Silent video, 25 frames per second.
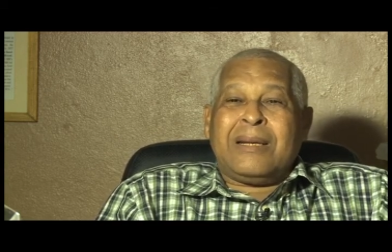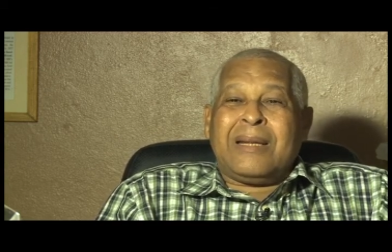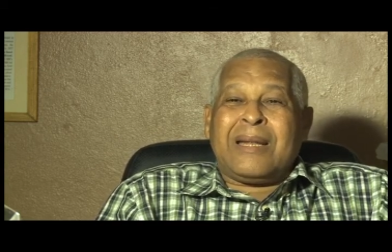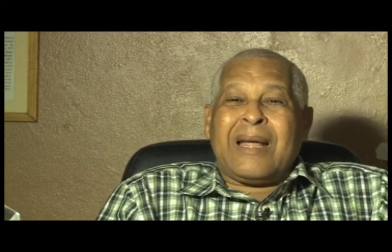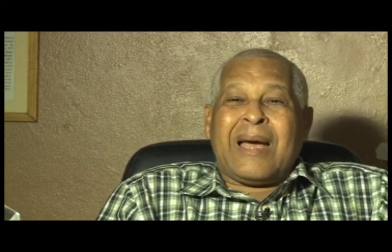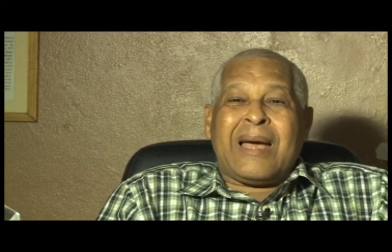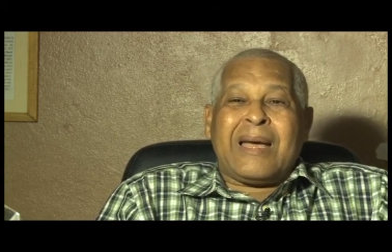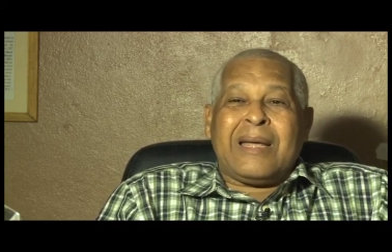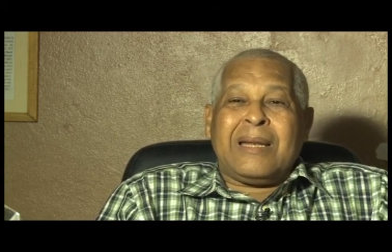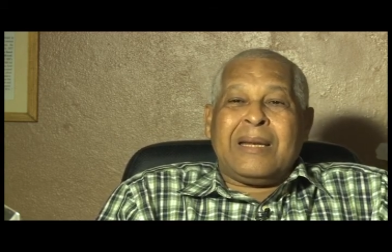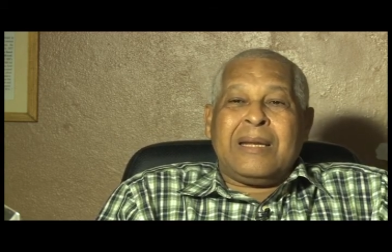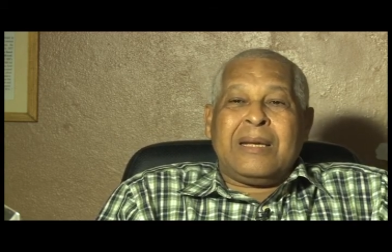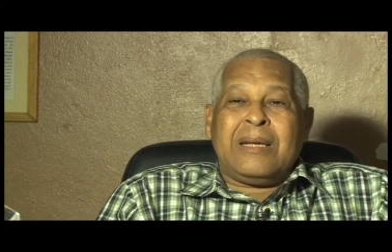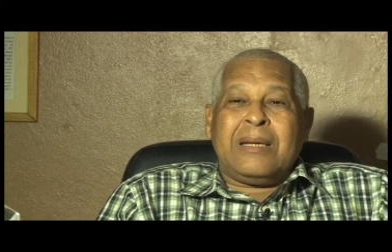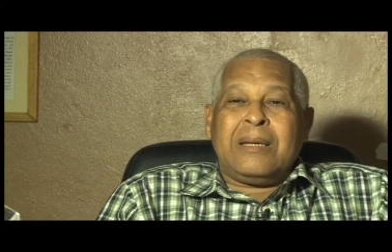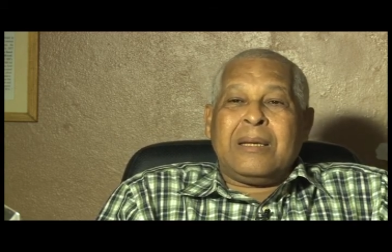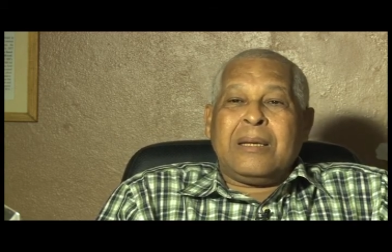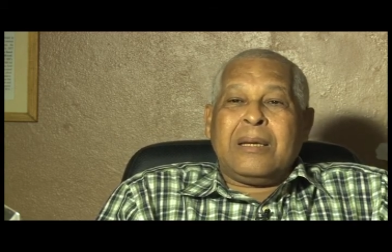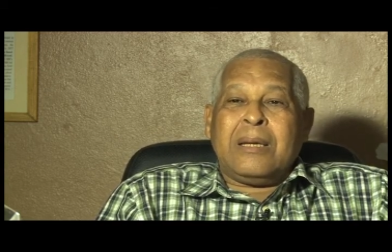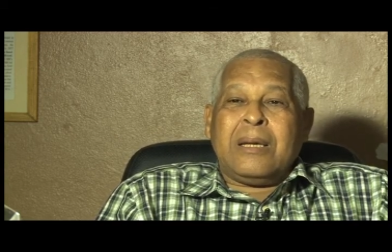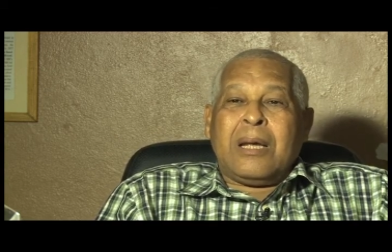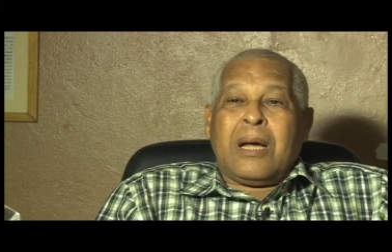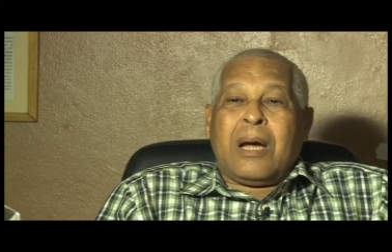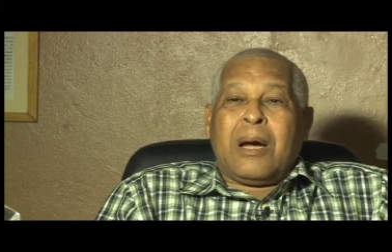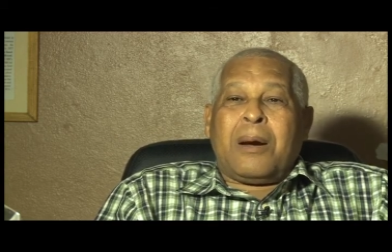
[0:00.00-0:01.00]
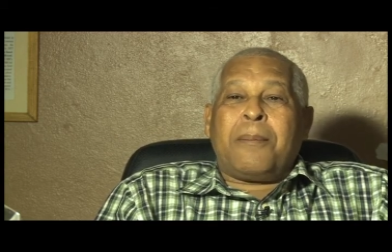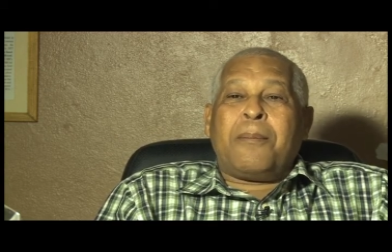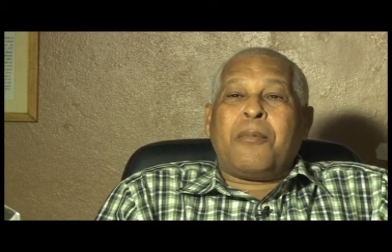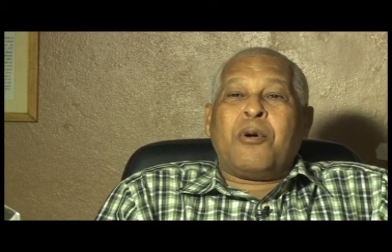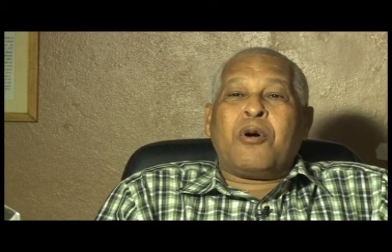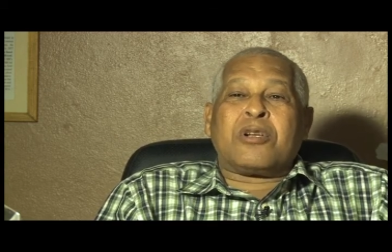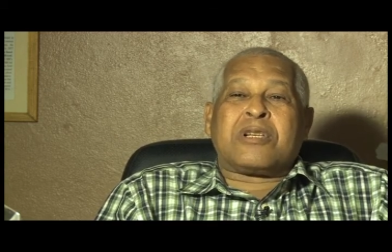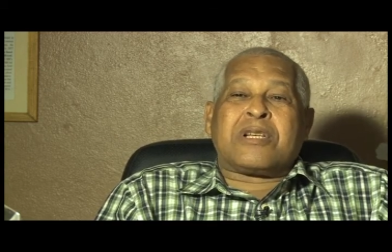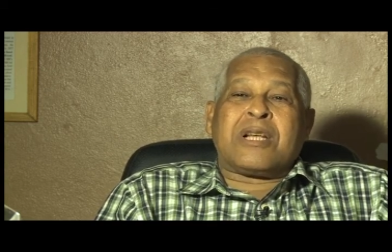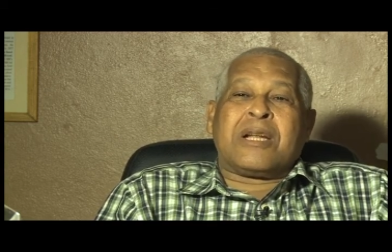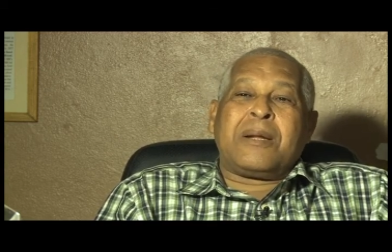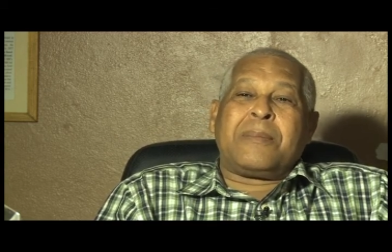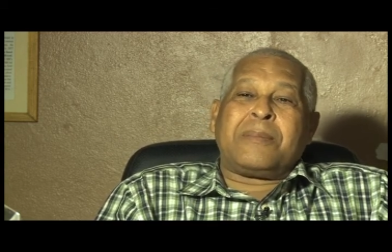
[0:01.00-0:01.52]
Niney, and
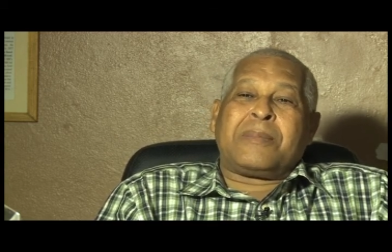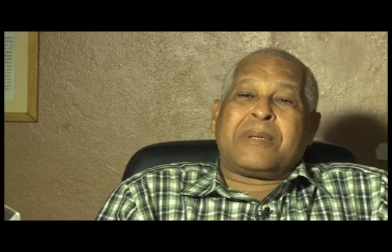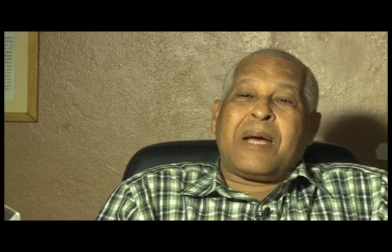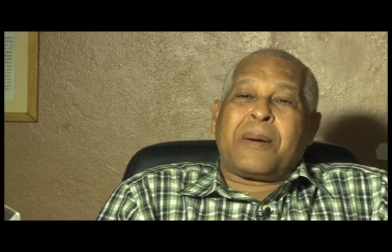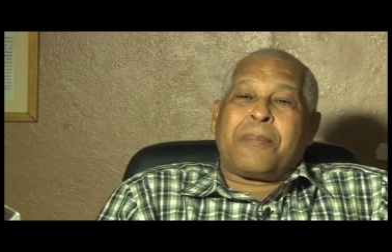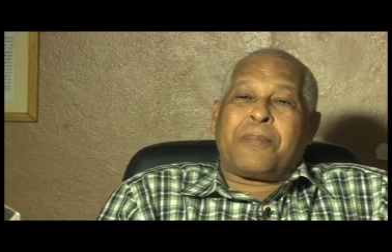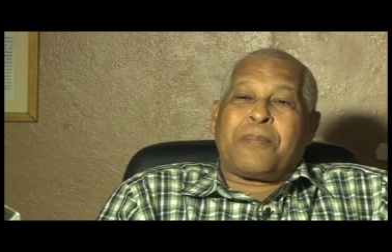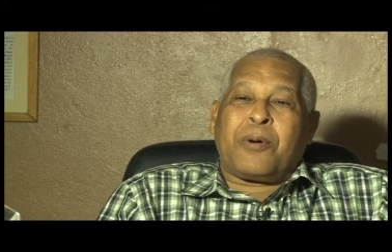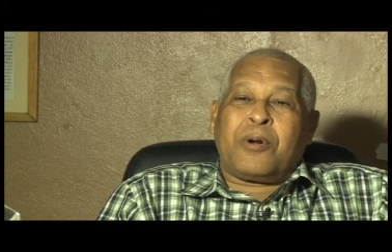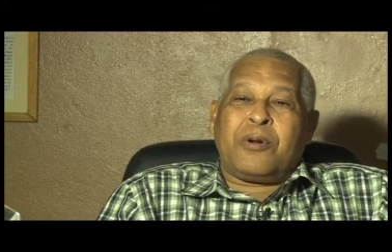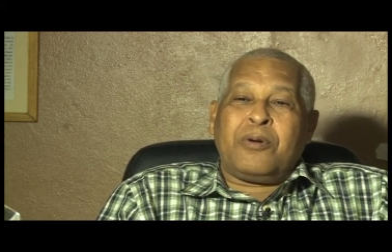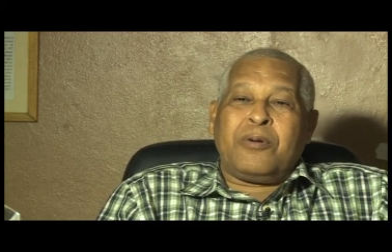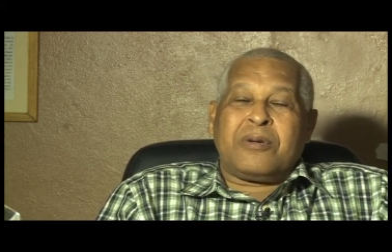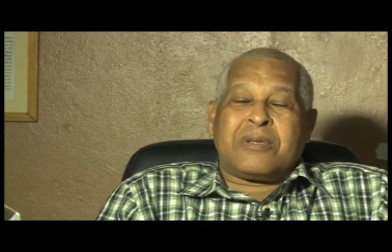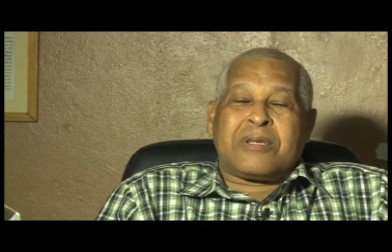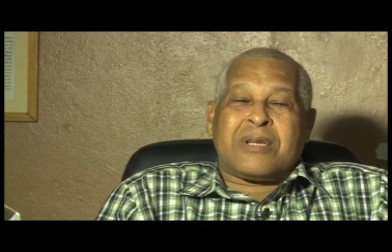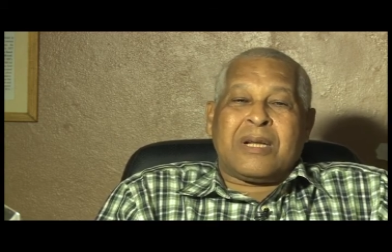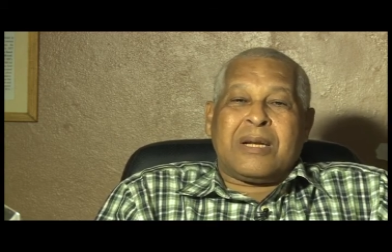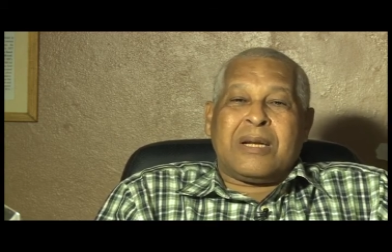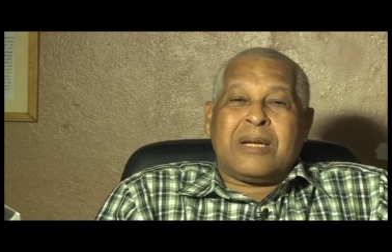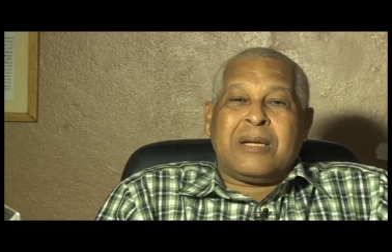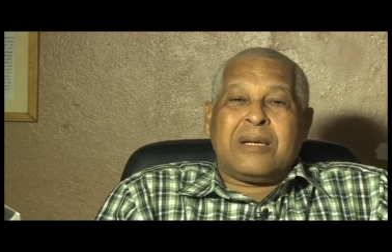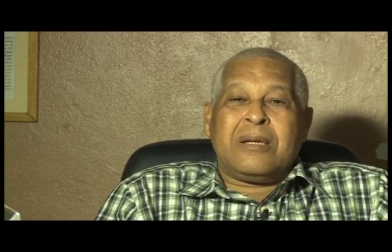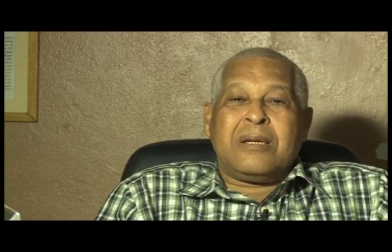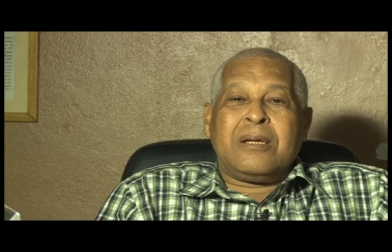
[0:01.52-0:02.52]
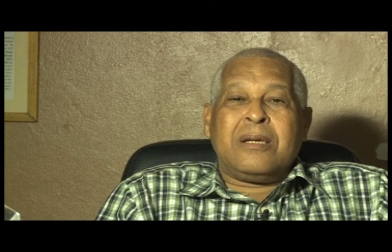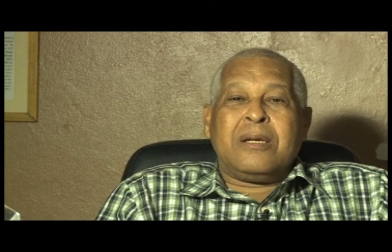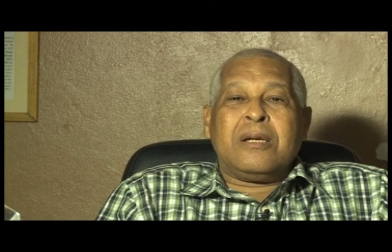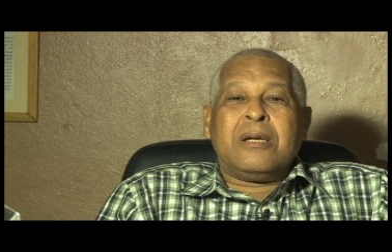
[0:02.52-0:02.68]
most of them top producers.